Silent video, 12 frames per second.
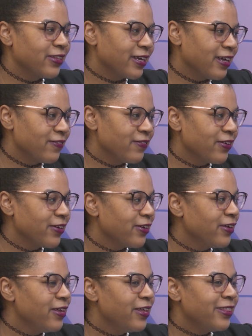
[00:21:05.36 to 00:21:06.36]
the
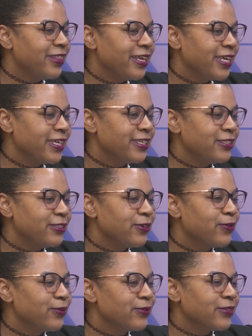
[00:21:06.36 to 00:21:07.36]
cover, they
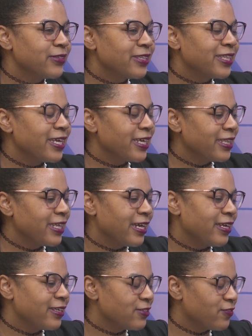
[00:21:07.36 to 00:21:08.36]
don't think
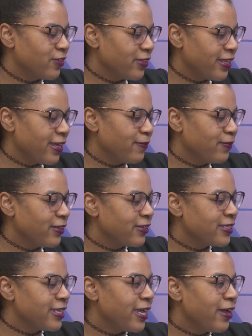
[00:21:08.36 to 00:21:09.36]
that it's for them. They'll
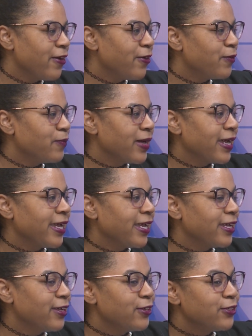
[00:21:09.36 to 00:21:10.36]
say, Oh,
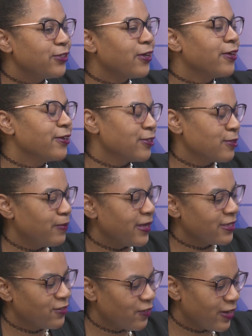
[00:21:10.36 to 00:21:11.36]
my daughter's
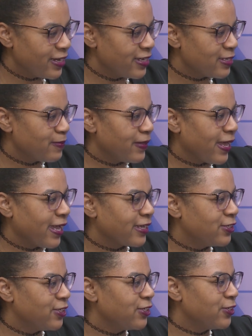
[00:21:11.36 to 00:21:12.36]
best friend is black.
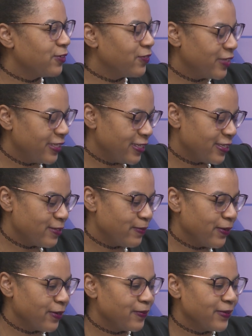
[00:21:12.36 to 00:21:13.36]
She should read this
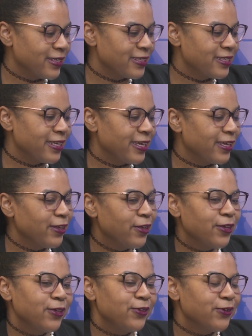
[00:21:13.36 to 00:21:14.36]
book. But it's like,
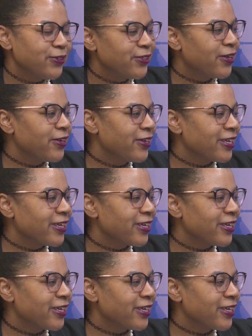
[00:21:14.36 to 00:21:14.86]
your daughter